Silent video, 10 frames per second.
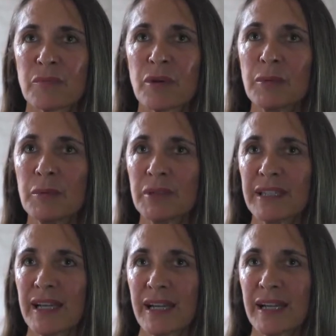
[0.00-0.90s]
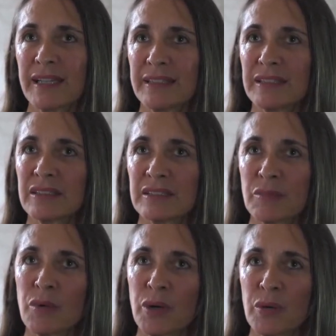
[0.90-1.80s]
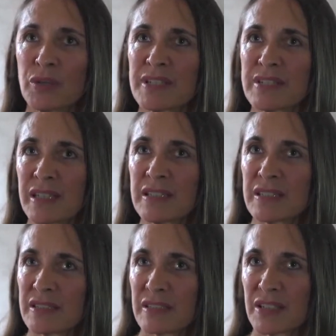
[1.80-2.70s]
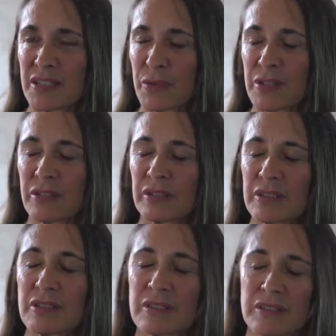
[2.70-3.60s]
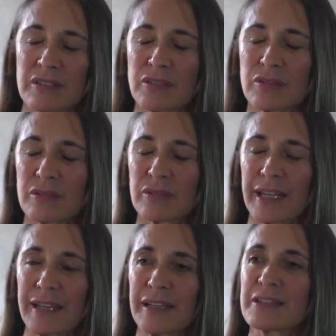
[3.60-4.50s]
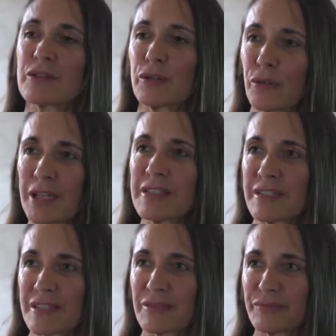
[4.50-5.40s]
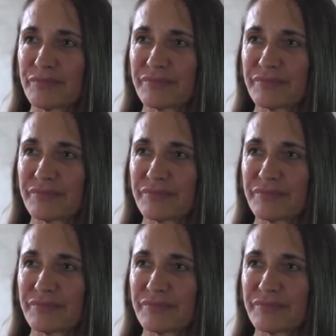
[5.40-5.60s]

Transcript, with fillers: probably I and the, the boy were sent to Switzerland to get in his good graces